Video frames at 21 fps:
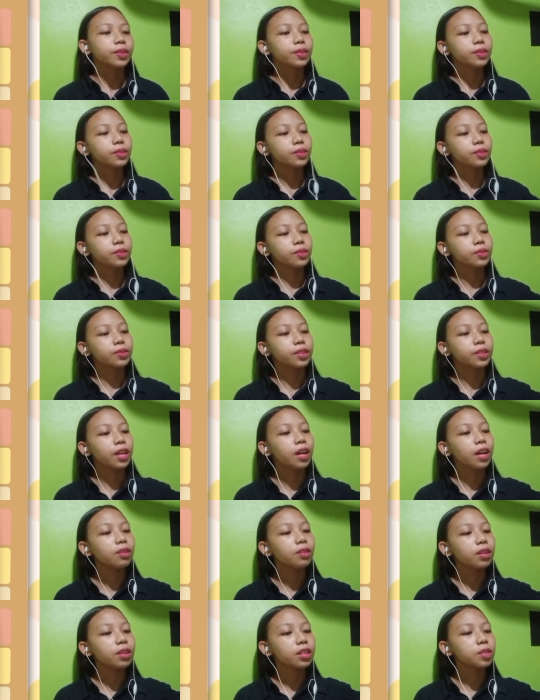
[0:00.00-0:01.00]
So
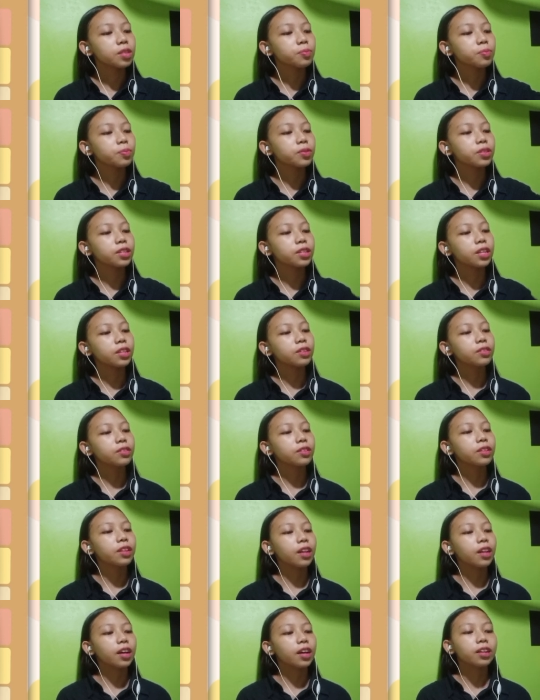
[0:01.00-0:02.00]
now let's proceed to
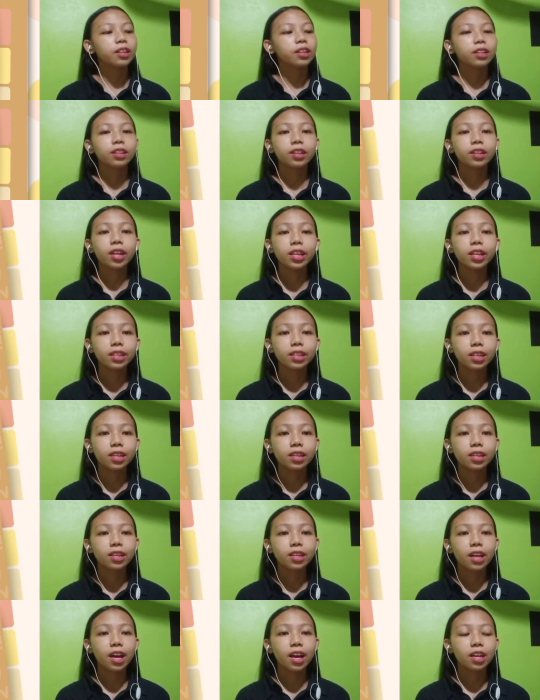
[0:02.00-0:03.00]
the
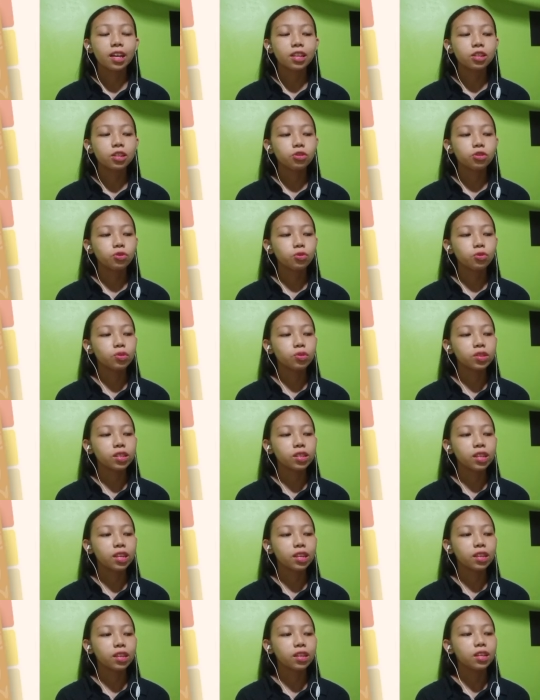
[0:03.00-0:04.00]
criteria in
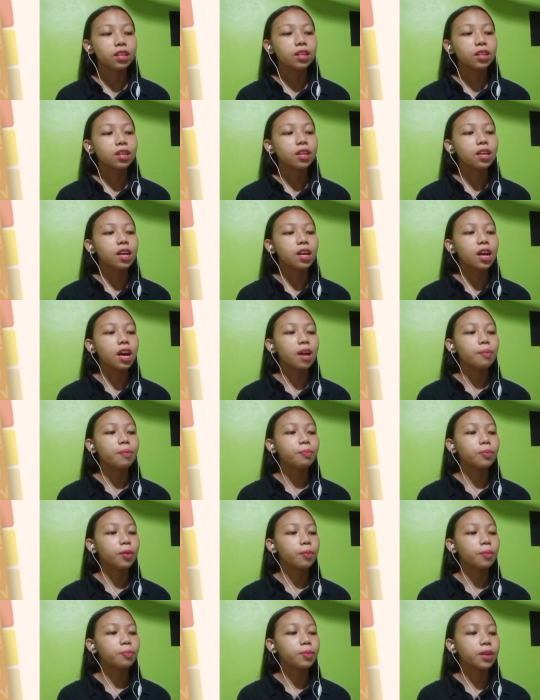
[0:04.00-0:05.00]
choosing
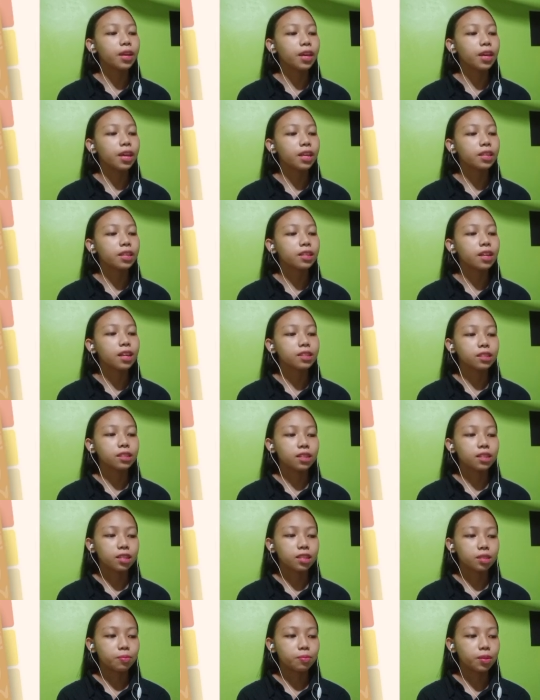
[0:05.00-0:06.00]
appropriate
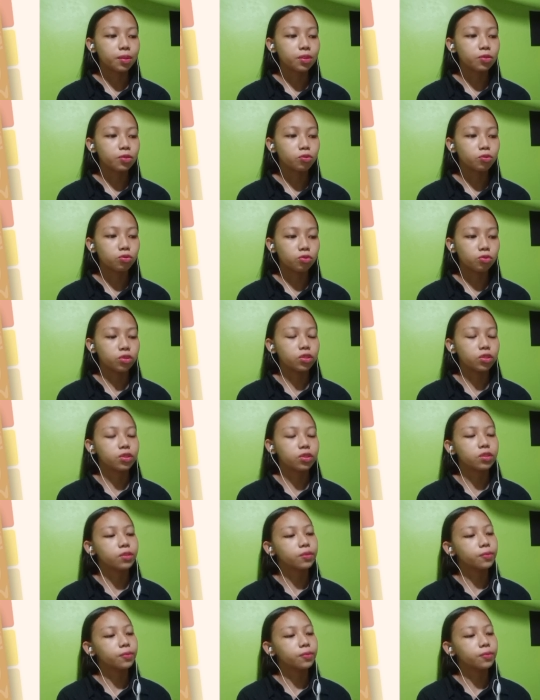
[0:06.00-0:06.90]
assessment tools.